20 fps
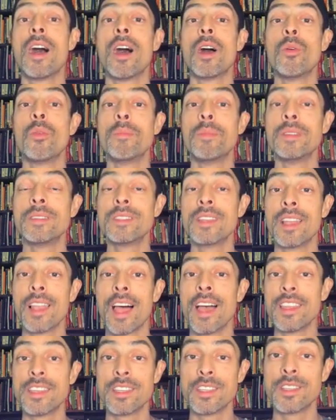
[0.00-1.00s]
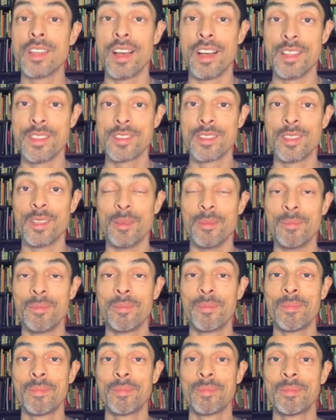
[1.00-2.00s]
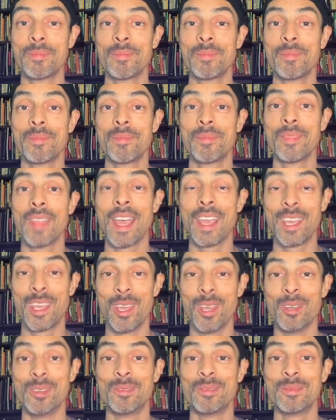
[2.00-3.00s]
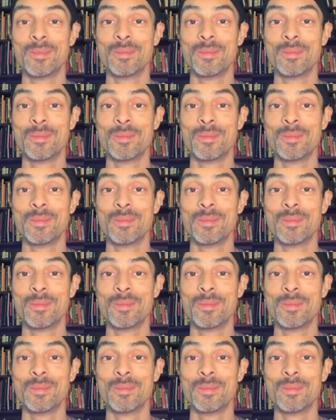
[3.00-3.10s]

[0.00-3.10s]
I will be delighted to answer them. Thank you.